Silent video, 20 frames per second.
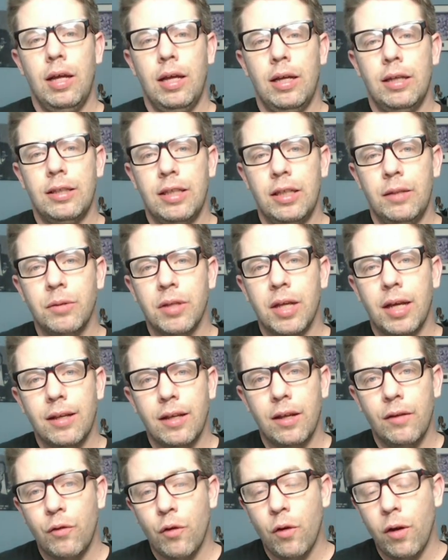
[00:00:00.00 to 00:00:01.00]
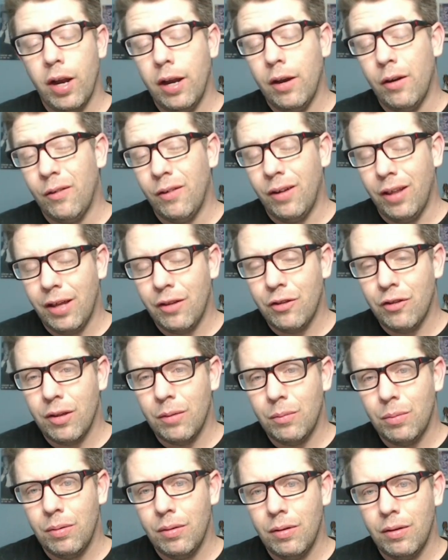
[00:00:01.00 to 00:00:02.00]
It seems like they've created a
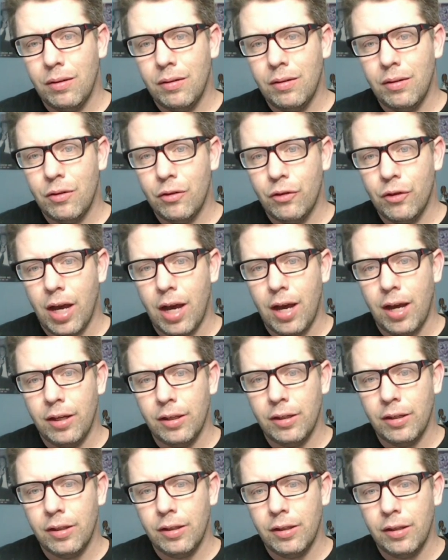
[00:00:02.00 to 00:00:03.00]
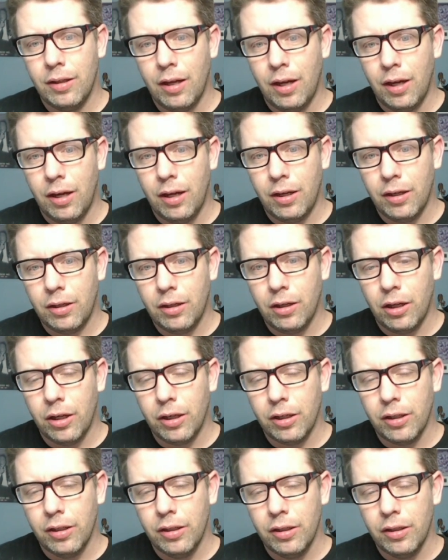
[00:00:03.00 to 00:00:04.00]
relationship, Shah and
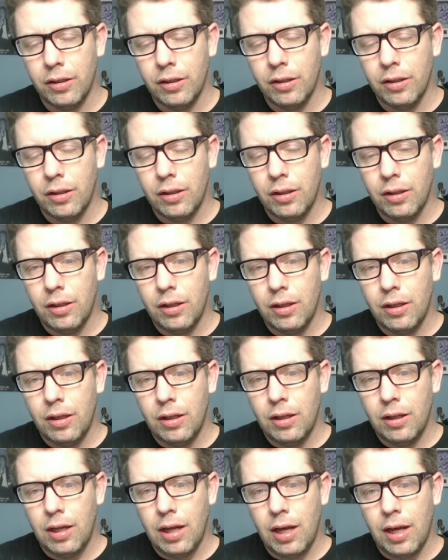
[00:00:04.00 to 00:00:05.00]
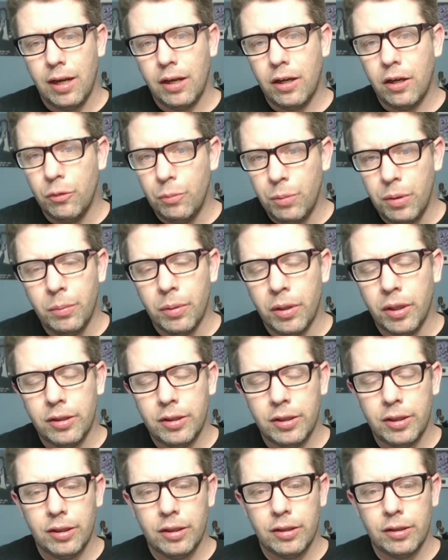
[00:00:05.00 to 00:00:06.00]
Clark, and it could be
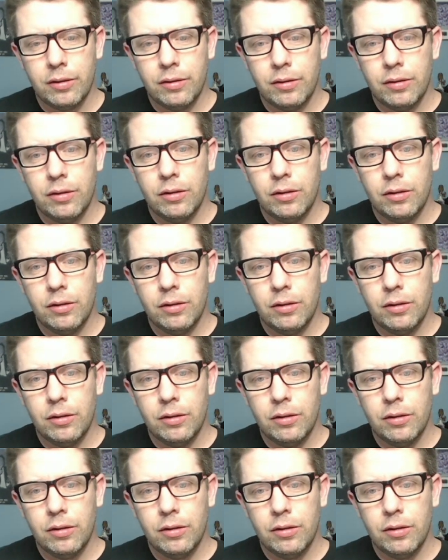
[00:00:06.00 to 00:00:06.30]
Bud's season.